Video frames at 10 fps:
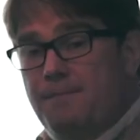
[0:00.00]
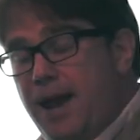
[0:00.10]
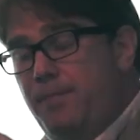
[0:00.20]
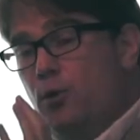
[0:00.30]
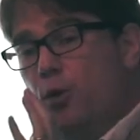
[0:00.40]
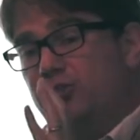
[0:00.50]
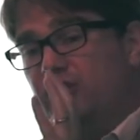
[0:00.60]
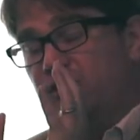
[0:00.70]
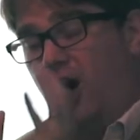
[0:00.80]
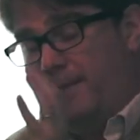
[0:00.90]
And maybe you
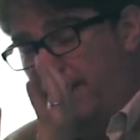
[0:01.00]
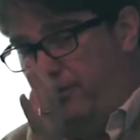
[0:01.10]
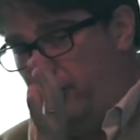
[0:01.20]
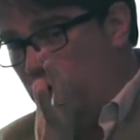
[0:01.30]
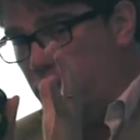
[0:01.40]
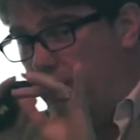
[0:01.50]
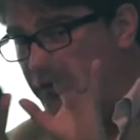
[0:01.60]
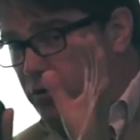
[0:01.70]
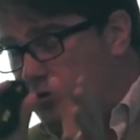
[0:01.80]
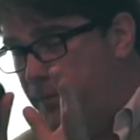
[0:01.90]
want to maybe if you're
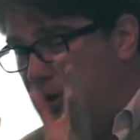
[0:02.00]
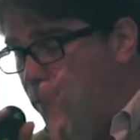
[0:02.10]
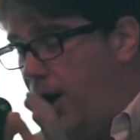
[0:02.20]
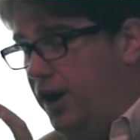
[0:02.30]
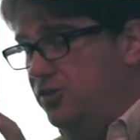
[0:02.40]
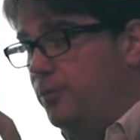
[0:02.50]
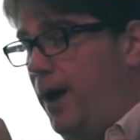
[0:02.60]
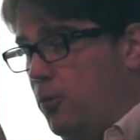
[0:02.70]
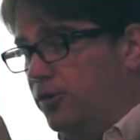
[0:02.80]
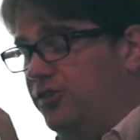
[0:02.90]
of a criminal mind, you
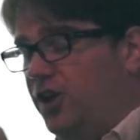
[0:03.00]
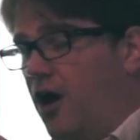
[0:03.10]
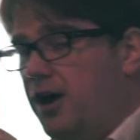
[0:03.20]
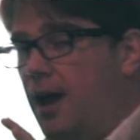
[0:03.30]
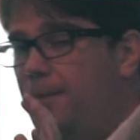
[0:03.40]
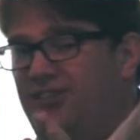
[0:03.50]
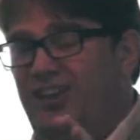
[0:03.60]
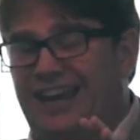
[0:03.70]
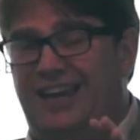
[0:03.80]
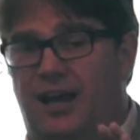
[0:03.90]
may want to target a
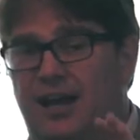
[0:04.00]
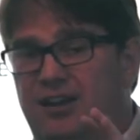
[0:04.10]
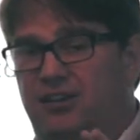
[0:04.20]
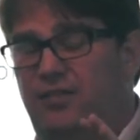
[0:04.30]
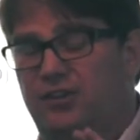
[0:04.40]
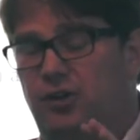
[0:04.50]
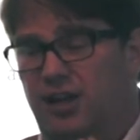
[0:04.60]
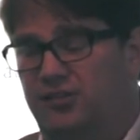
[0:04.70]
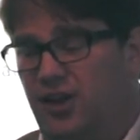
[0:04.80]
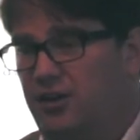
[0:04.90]
particular
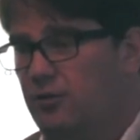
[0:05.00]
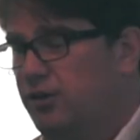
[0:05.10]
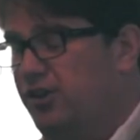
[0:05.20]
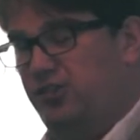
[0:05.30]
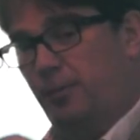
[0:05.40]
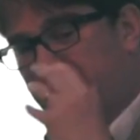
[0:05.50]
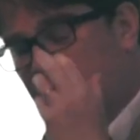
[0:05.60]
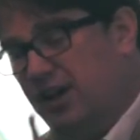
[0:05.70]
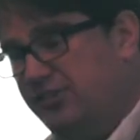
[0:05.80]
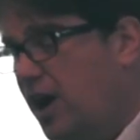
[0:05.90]
individual inside an organization, or a
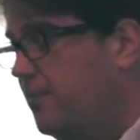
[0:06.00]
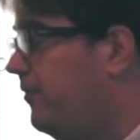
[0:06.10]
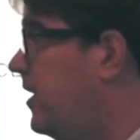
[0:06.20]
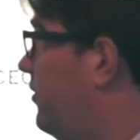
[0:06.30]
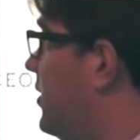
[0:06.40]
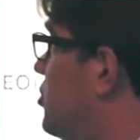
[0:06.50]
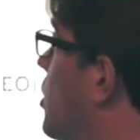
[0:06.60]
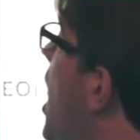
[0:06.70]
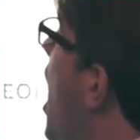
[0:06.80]
particular type of individual.